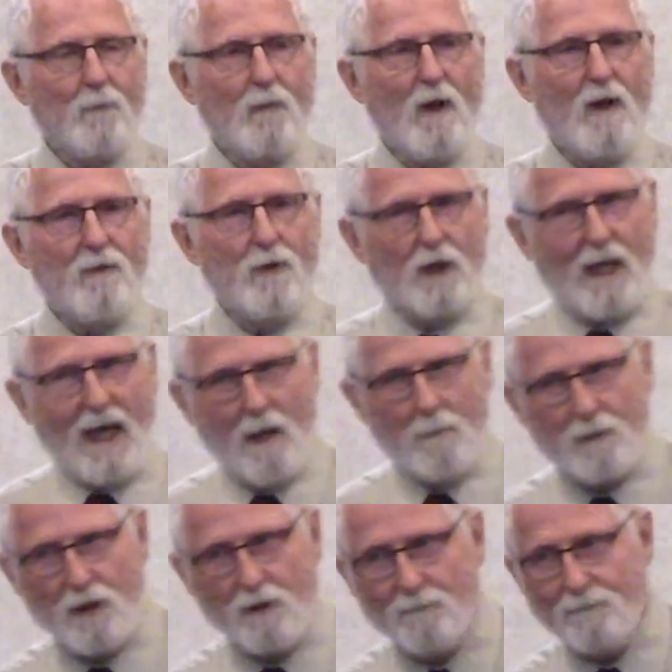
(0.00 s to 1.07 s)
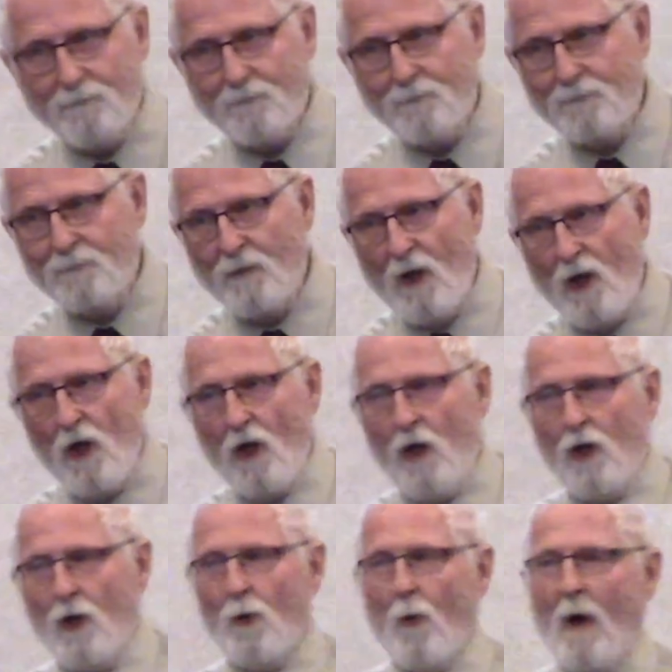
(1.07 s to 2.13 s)
The captain,
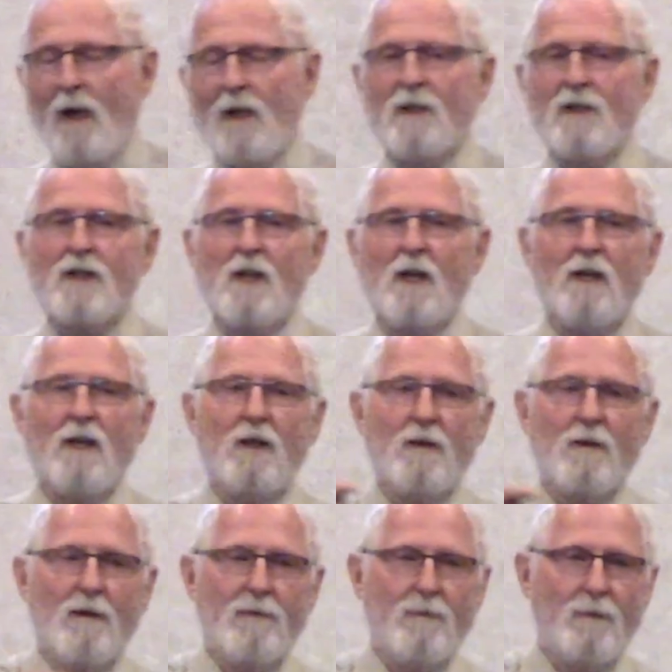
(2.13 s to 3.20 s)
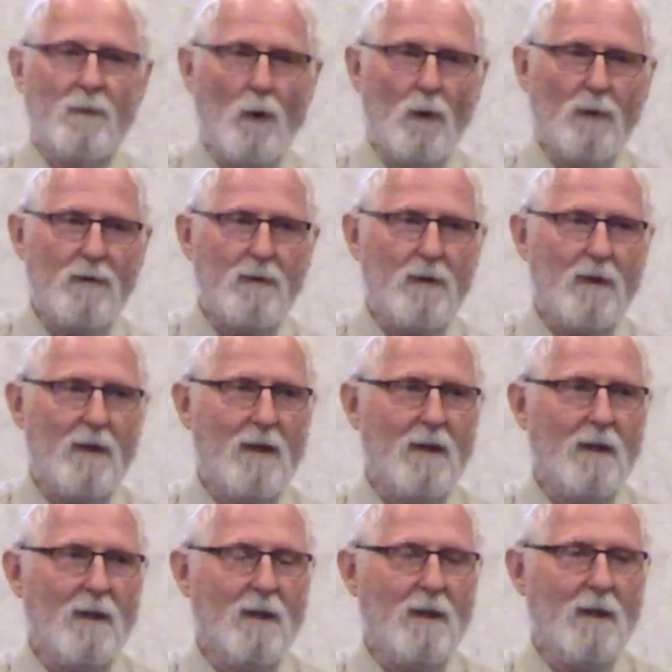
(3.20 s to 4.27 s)
who was the fourth
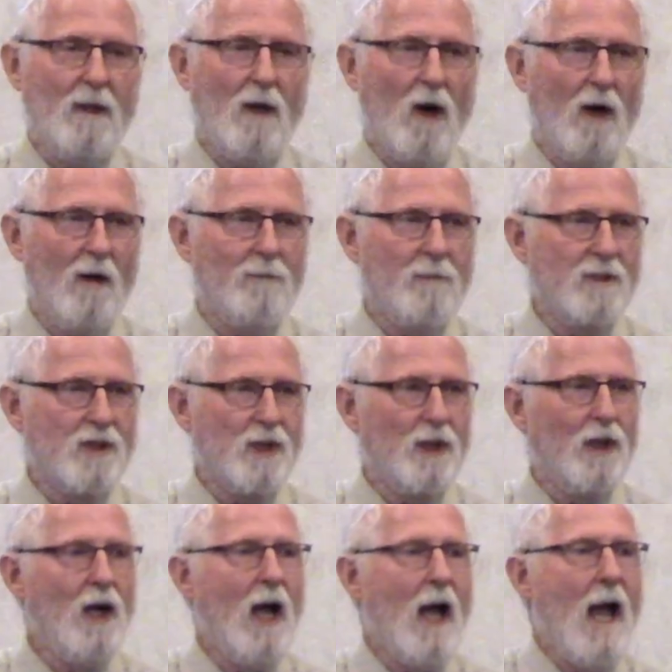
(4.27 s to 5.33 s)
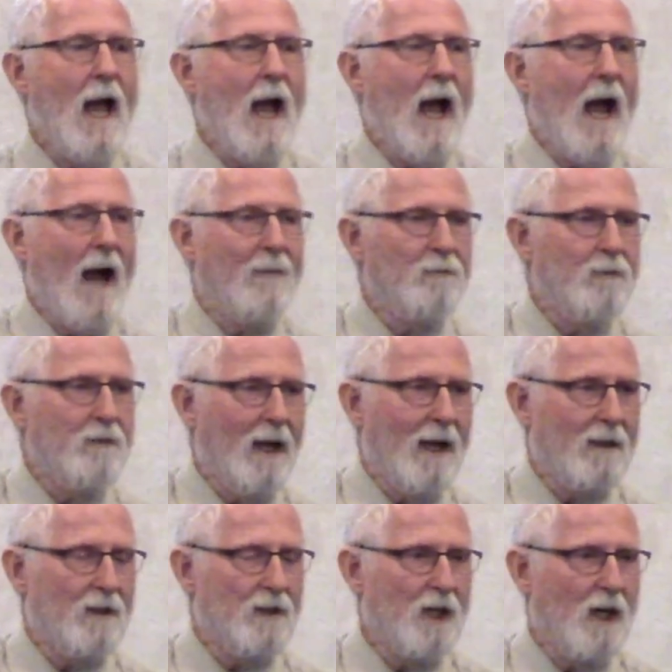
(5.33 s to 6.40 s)
officer at
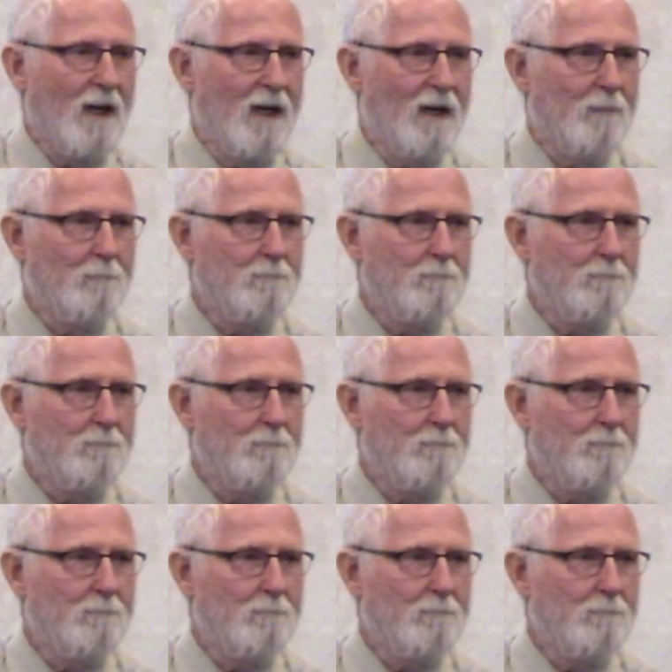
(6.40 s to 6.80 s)
that time,